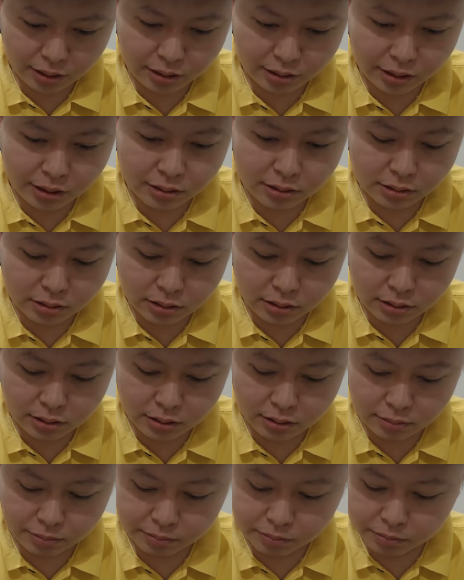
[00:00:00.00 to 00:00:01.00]
And that's
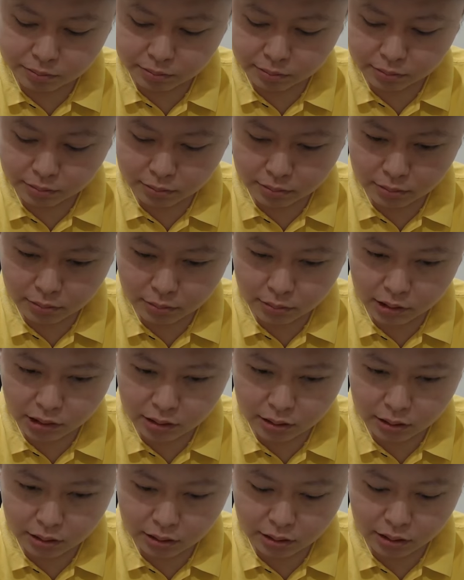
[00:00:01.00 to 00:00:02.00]

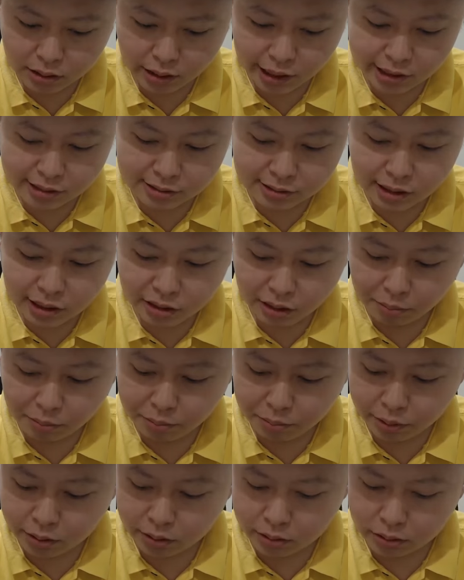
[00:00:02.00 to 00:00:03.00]
the
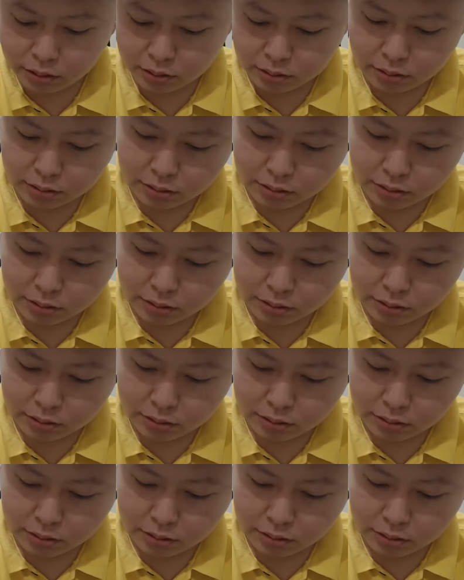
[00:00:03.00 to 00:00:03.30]
exciting part